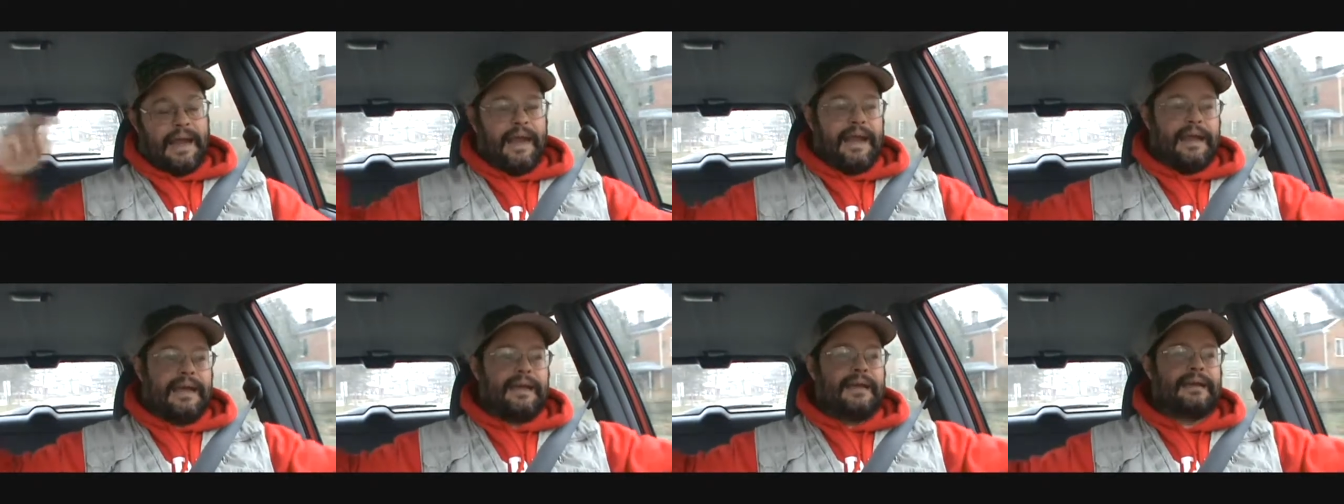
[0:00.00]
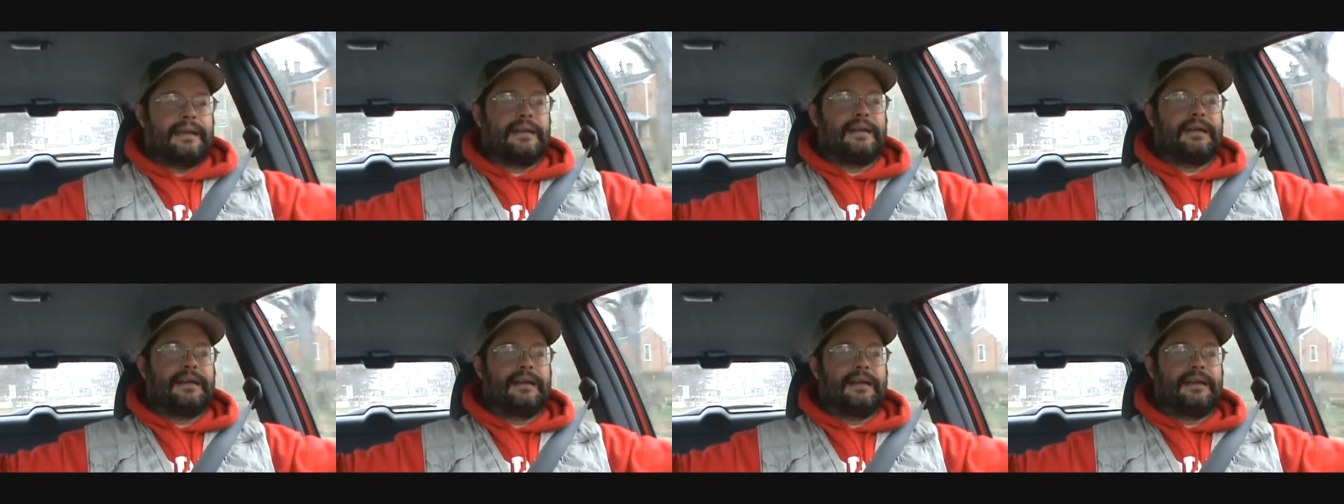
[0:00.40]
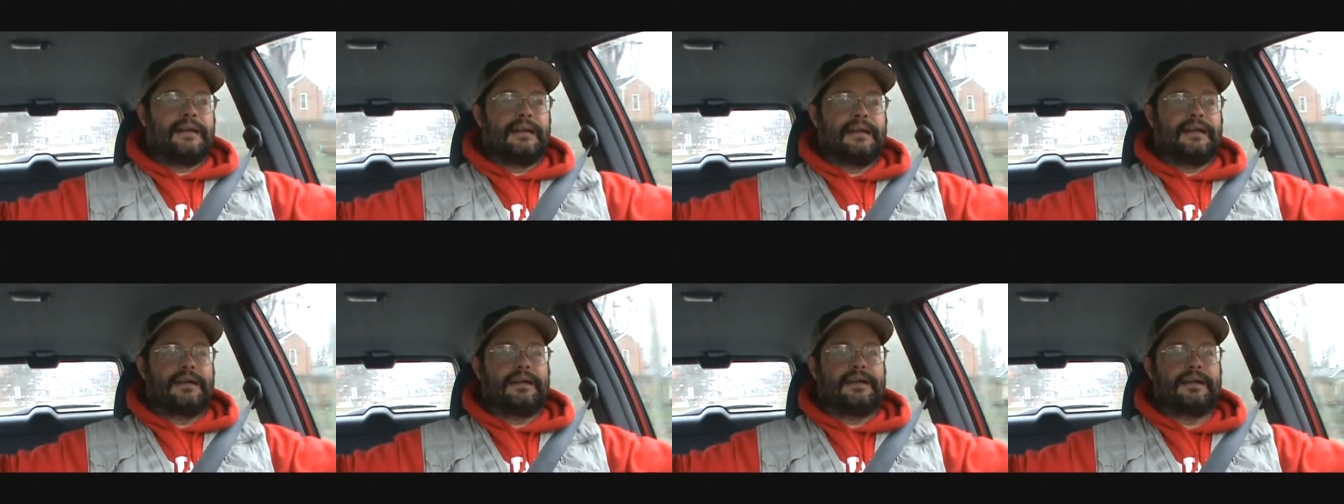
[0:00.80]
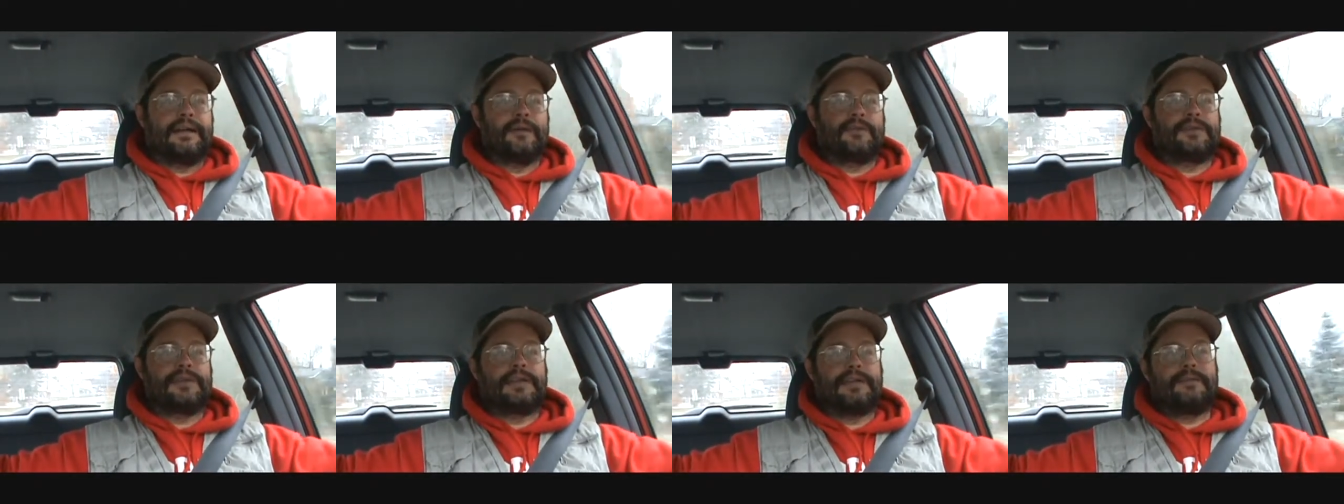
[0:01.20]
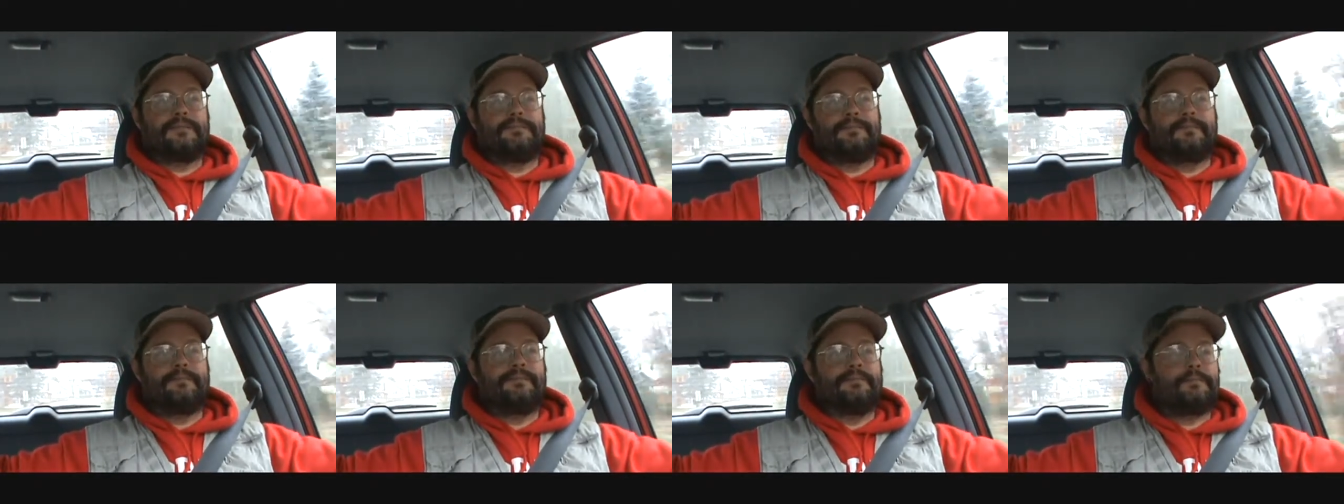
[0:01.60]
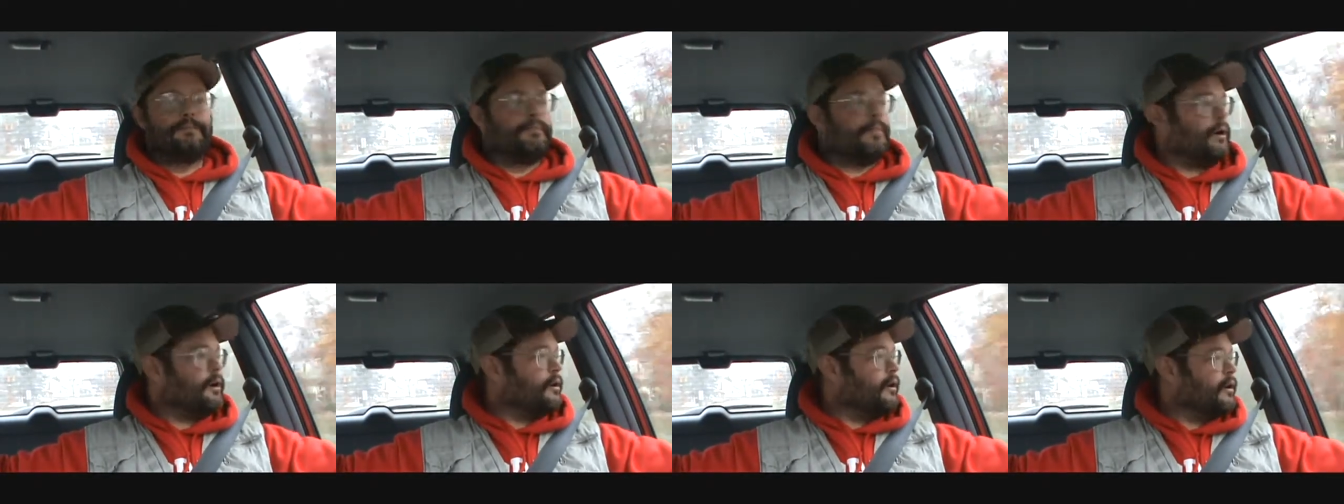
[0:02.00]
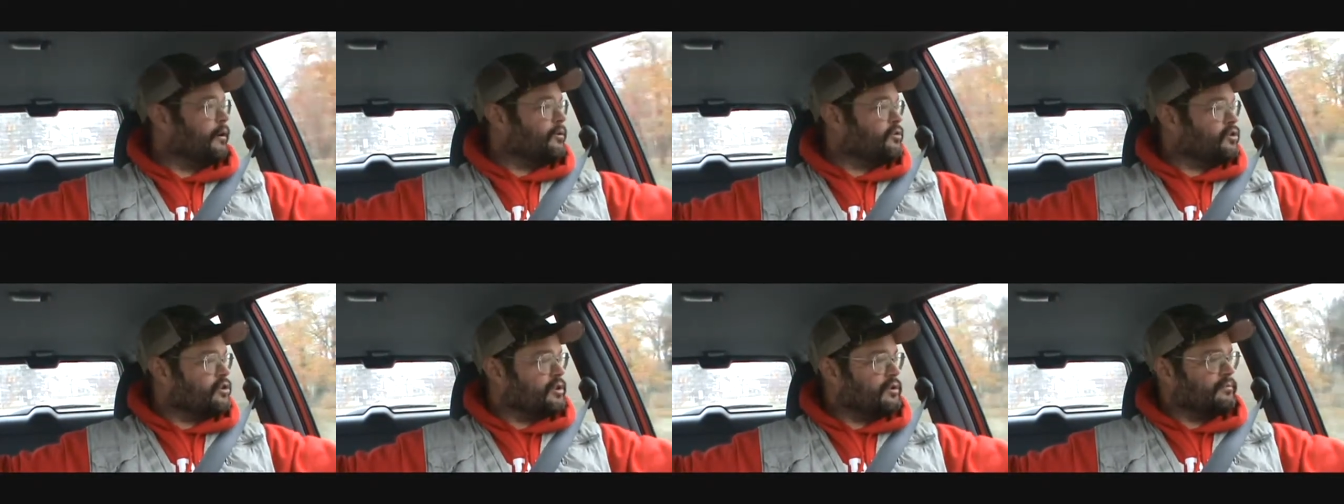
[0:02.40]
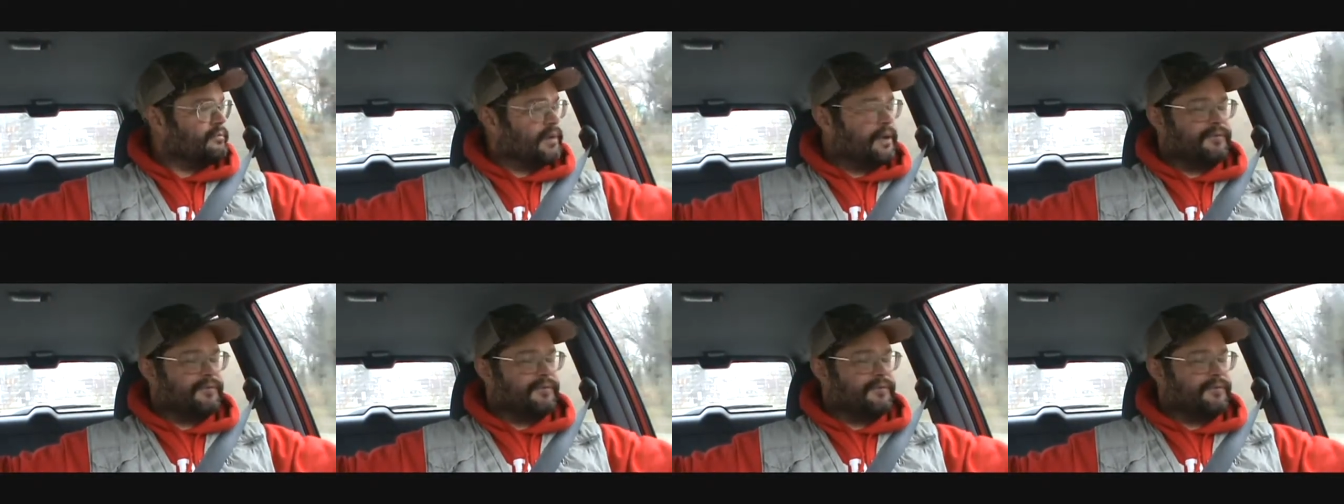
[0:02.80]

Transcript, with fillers: And uh, it was hidden March